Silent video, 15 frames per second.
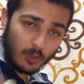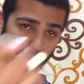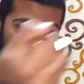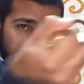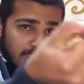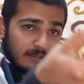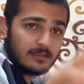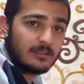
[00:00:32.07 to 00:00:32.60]

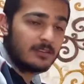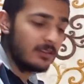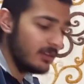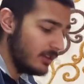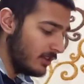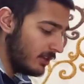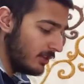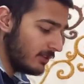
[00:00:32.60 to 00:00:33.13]
coins.
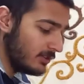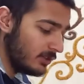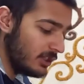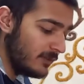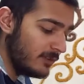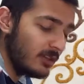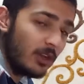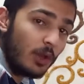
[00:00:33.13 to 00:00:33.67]
So
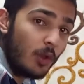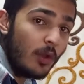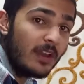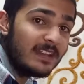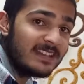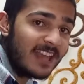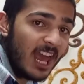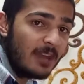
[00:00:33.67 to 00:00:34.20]
even
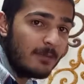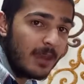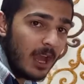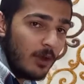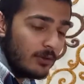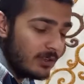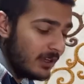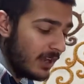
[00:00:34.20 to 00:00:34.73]
coins can be
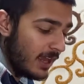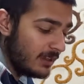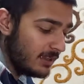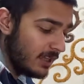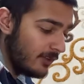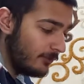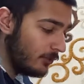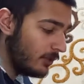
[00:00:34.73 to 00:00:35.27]
counted
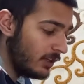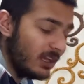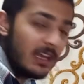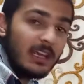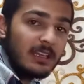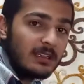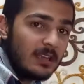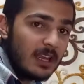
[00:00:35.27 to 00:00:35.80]
and therefore
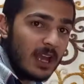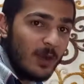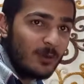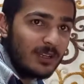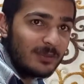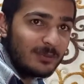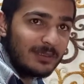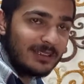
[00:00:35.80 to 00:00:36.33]
they're
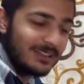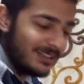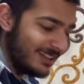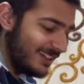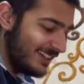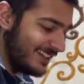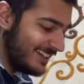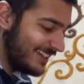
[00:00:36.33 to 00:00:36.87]
countable.
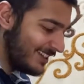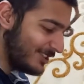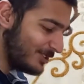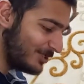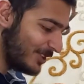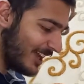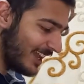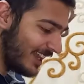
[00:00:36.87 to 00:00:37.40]

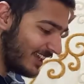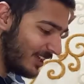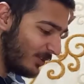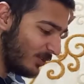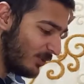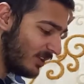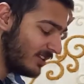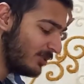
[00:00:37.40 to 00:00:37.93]
So I can
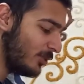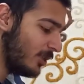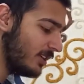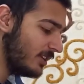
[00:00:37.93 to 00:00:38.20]
have one